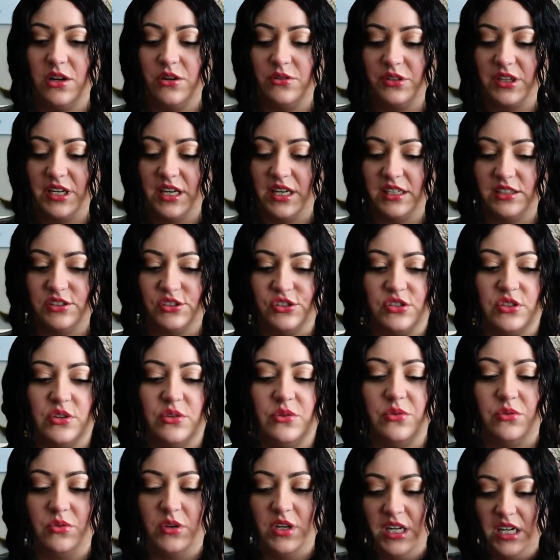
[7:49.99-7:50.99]
Okay,
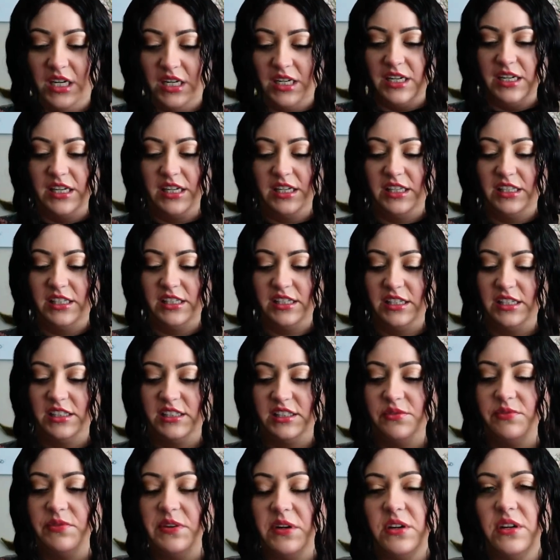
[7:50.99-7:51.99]
so
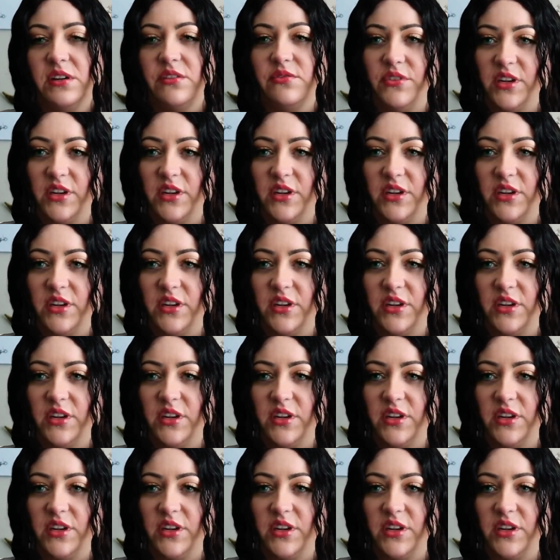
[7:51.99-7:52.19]
it's very